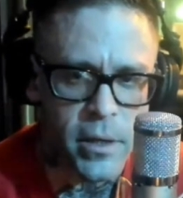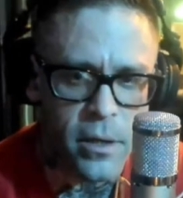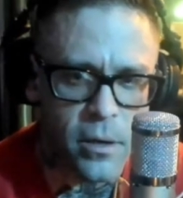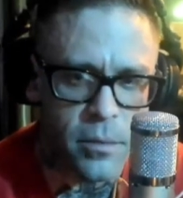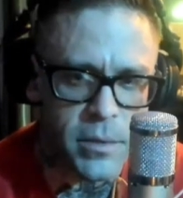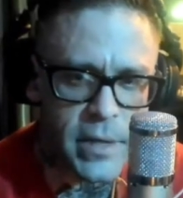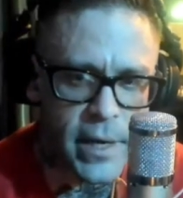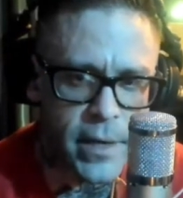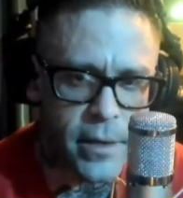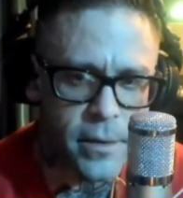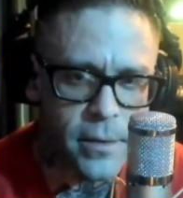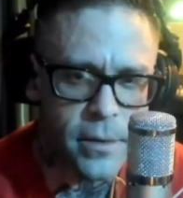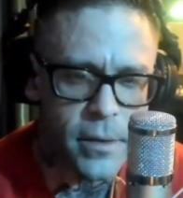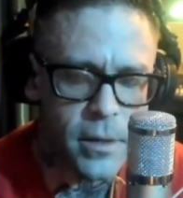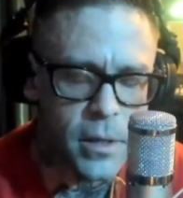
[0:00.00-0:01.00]
You know what I'm
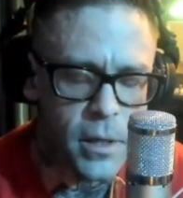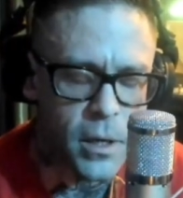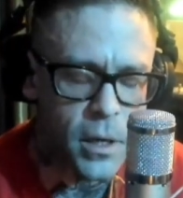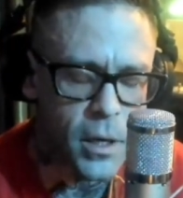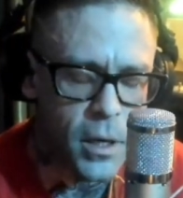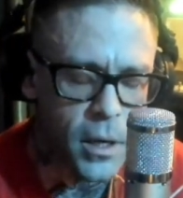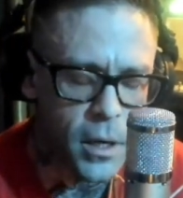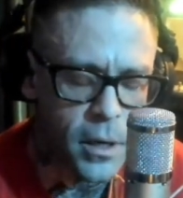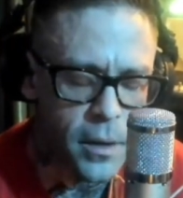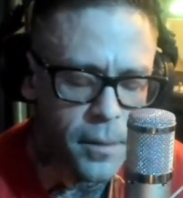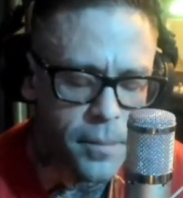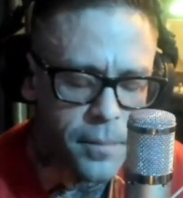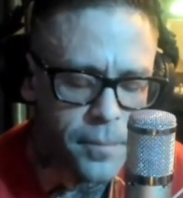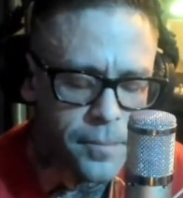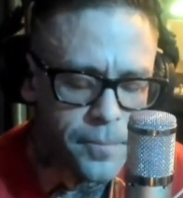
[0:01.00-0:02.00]
saying?
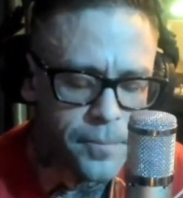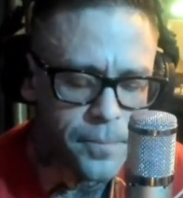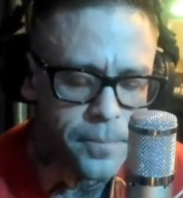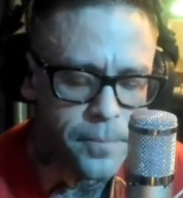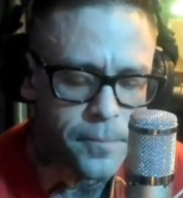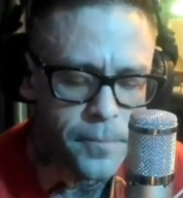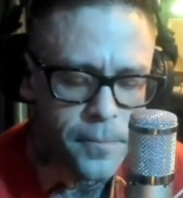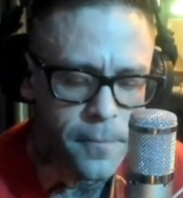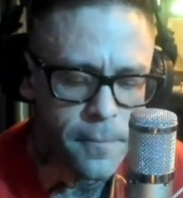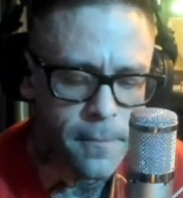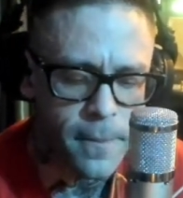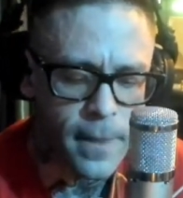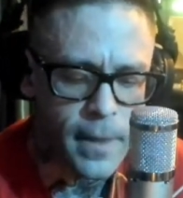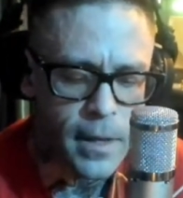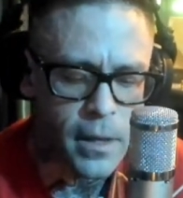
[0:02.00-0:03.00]
Um, it was great.
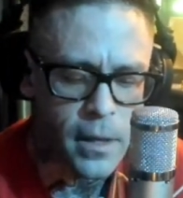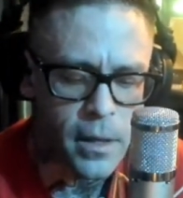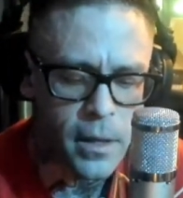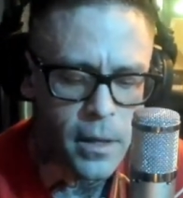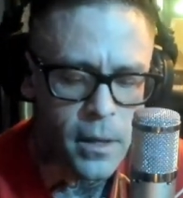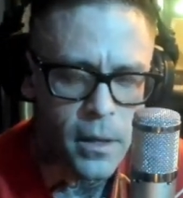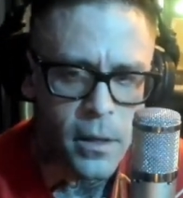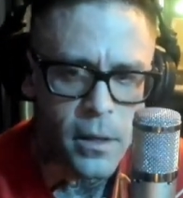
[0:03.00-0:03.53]
Your streams were